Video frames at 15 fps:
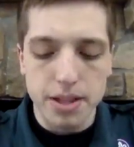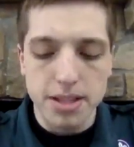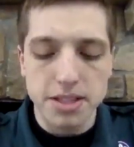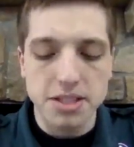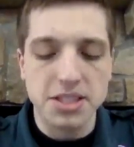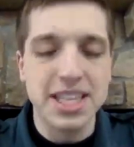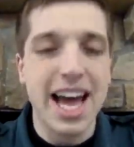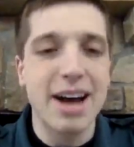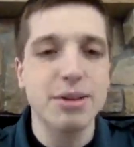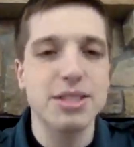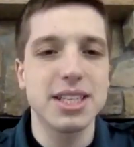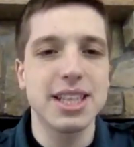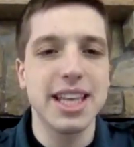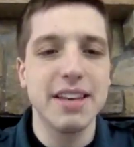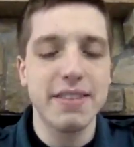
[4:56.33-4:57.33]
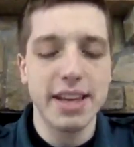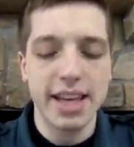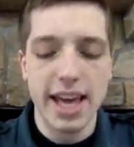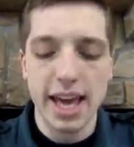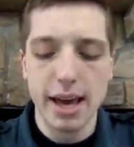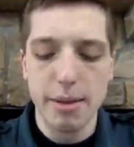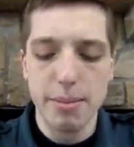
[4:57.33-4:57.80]
Scouts leaving
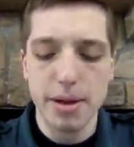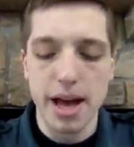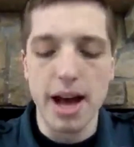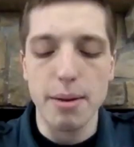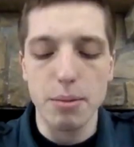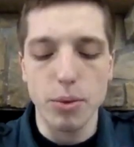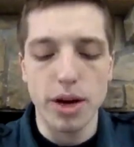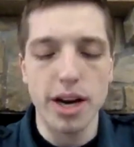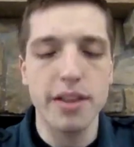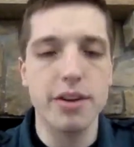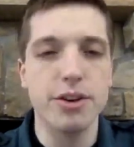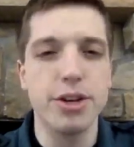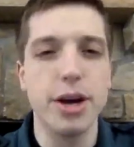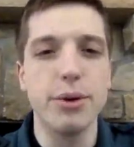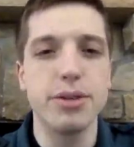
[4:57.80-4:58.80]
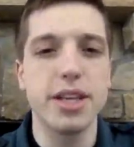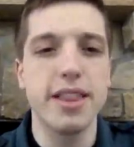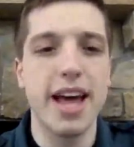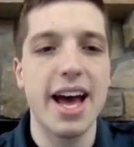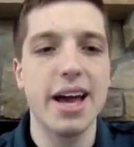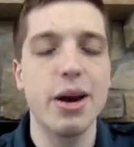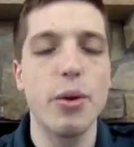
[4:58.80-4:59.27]
camp, one other note to
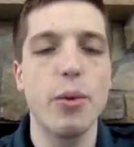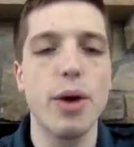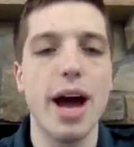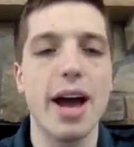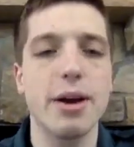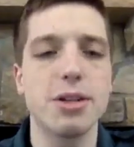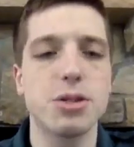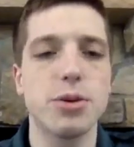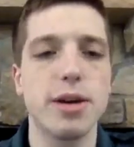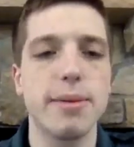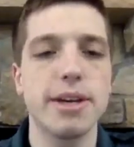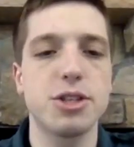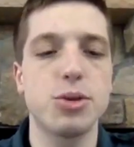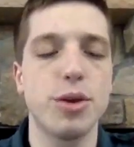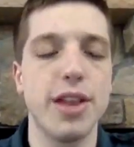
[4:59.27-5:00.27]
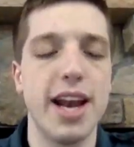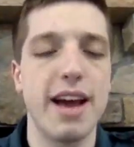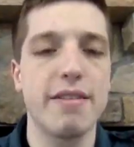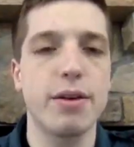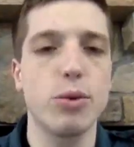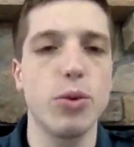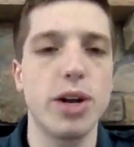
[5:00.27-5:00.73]
that, I just want to make sure that
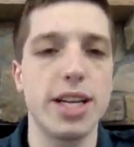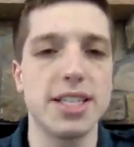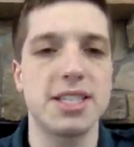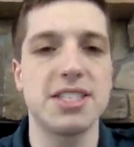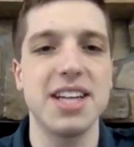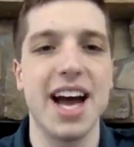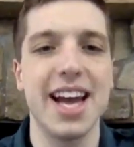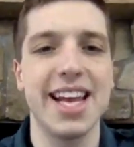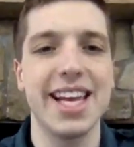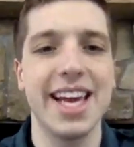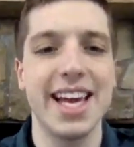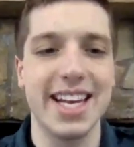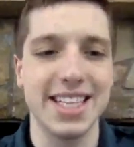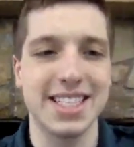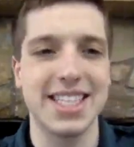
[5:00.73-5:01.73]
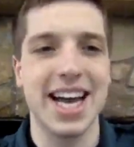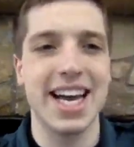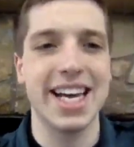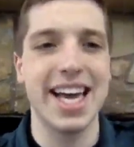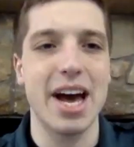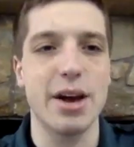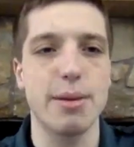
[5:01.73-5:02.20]
everyone is signing in and
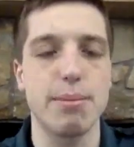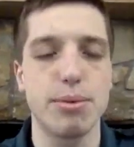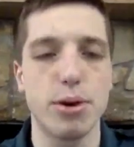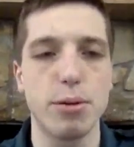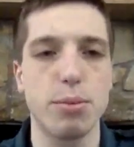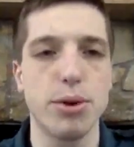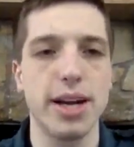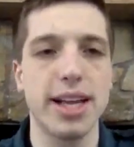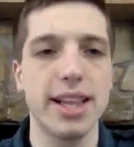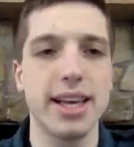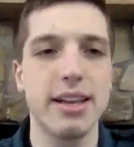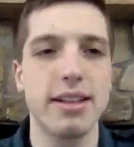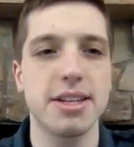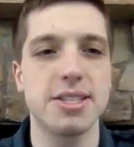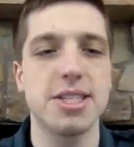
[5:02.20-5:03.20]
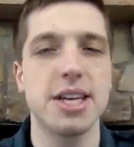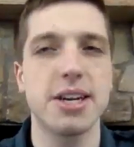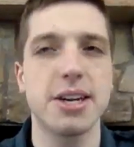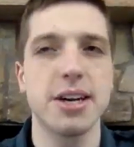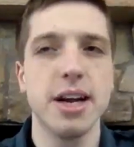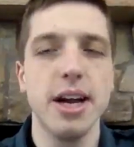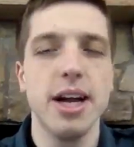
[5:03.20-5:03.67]
signing out appropriately this
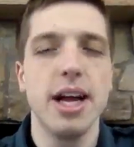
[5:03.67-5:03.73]
year.